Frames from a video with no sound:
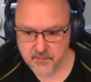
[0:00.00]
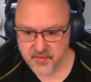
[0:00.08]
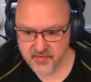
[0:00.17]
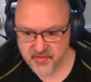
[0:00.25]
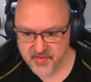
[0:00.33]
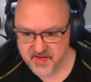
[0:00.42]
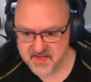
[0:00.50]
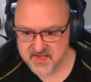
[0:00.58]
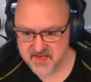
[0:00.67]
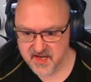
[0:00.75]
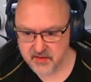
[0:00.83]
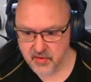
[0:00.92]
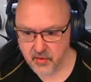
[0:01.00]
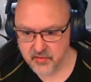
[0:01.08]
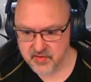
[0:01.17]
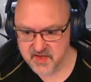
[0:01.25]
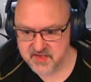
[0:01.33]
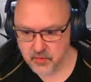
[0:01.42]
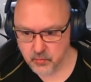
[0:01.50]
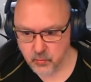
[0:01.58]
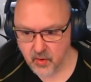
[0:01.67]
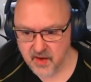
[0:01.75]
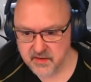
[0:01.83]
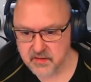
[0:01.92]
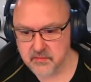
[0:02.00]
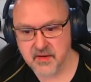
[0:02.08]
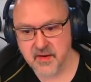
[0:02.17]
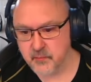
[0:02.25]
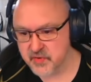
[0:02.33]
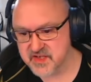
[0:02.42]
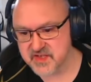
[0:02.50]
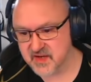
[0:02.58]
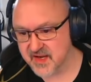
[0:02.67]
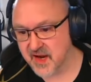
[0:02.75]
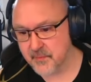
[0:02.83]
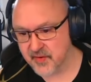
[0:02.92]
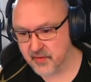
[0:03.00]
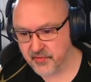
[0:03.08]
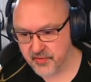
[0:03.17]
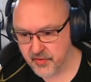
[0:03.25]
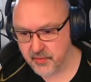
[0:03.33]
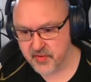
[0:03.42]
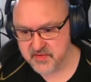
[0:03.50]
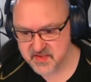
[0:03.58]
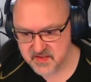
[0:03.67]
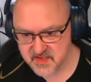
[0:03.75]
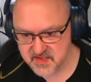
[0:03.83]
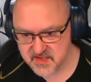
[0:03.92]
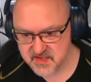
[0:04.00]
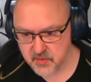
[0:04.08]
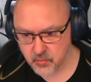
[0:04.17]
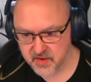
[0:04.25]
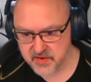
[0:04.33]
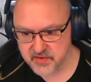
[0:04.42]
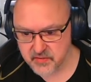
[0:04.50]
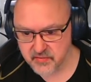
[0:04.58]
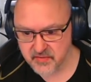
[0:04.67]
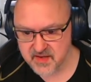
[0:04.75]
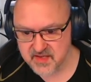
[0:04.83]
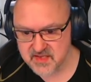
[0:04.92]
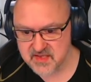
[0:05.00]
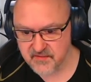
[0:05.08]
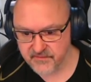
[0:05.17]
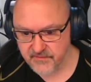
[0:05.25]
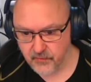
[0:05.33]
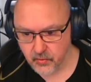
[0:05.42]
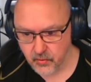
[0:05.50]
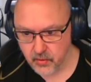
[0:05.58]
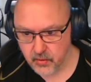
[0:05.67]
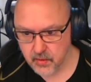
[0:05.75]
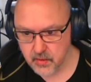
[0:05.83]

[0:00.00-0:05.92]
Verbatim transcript: But these are now known. These are one, which is can't be on the thermo. So this is the one, two, three. This is a four.